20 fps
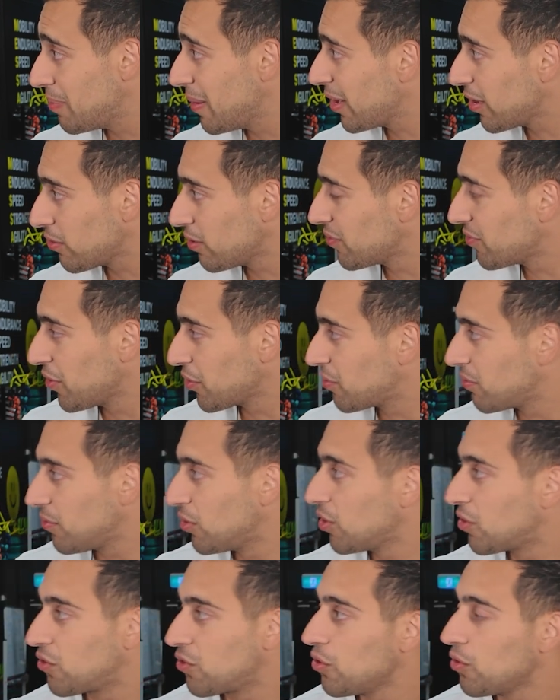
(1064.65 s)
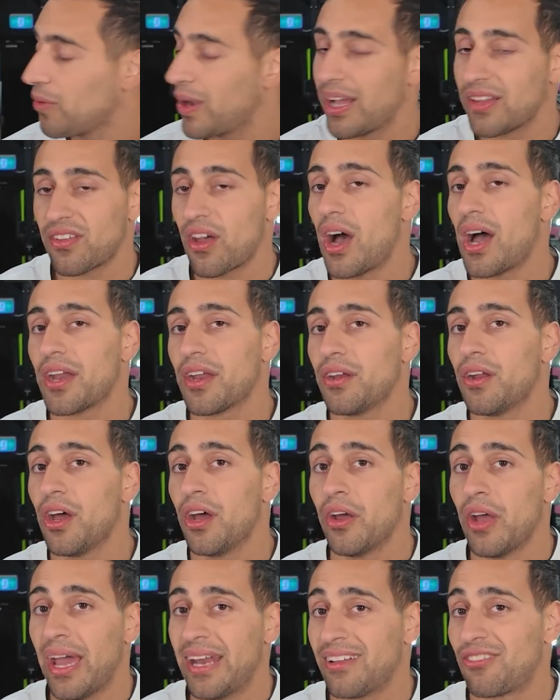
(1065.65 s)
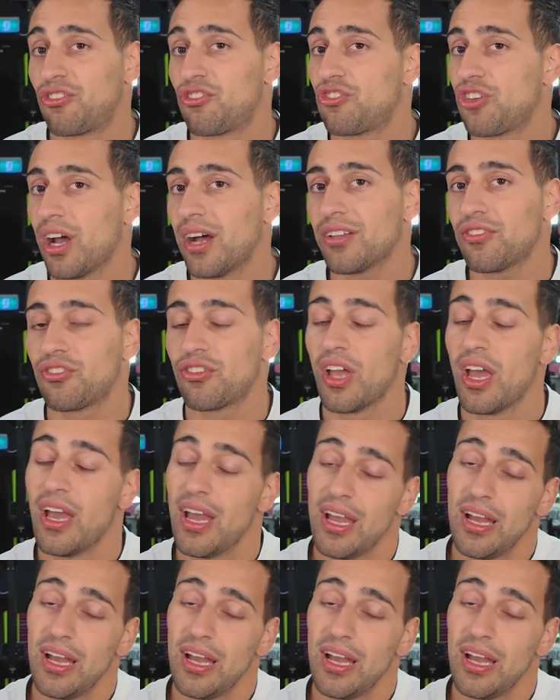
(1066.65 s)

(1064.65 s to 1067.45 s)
better of the 2 rounds. I don't know. And it's judged.